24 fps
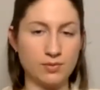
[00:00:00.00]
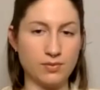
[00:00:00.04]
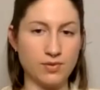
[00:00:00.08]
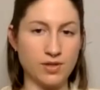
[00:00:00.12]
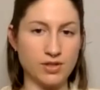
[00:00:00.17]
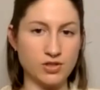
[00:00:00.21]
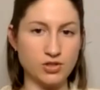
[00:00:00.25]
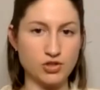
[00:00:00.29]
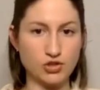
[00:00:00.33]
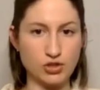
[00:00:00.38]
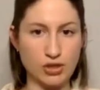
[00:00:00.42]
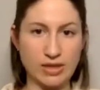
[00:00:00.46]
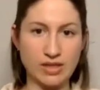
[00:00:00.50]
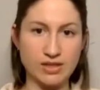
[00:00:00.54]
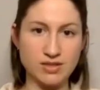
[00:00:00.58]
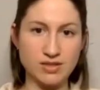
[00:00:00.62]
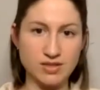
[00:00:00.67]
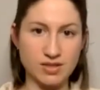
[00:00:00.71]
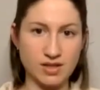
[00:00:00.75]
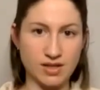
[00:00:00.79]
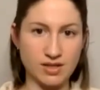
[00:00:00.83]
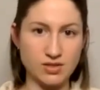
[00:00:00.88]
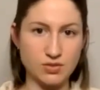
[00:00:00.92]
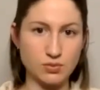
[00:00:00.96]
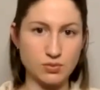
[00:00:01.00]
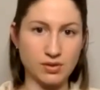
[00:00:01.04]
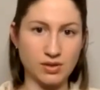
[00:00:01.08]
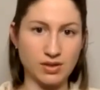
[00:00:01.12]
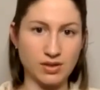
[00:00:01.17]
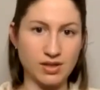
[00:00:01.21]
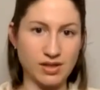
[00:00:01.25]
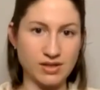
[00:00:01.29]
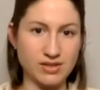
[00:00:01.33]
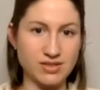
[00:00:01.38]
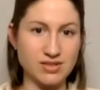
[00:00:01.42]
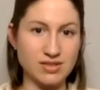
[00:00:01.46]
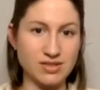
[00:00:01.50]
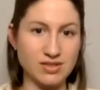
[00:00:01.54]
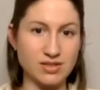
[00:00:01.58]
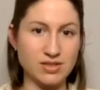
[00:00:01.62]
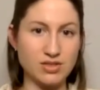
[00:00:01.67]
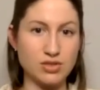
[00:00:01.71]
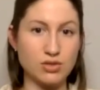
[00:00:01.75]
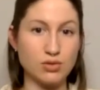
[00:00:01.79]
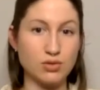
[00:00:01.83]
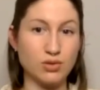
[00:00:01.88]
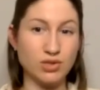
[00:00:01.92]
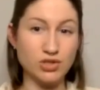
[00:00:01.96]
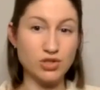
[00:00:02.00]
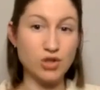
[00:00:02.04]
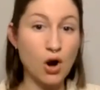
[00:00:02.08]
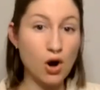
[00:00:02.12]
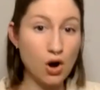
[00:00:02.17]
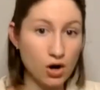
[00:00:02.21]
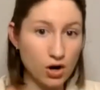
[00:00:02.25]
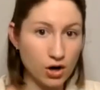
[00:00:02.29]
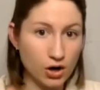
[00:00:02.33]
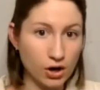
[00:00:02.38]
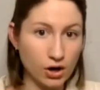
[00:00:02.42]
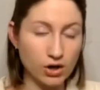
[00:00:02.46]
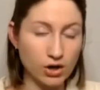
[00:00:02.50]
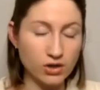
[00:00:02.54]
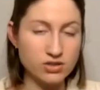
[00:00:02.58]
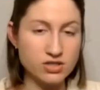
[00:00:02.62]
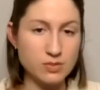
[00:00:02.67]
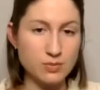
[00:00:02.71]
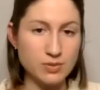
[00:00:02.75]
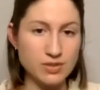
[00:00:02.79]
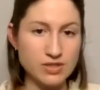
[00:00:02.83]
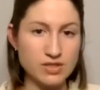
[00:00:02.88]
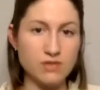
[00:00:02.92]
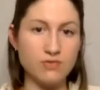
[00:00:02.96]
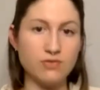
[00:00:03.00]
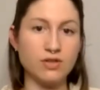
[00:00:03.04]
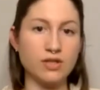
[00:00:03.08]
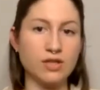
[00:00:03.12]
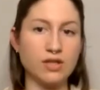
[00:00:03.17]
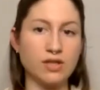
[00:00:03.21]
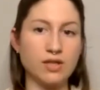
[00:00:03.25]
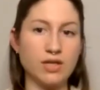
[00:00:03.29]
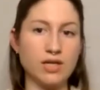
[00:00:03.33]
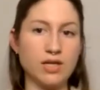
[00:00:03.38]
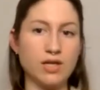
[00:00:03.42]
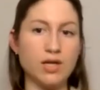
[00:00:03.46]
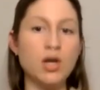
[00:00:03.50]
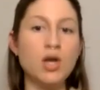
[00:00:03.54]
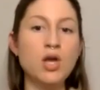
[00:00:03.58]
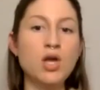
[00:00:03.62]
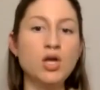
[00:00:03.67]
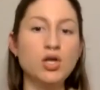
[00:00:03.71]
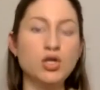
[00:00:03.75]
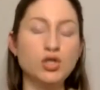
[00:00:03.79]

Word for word: thus translates really nicely to guitar specifically,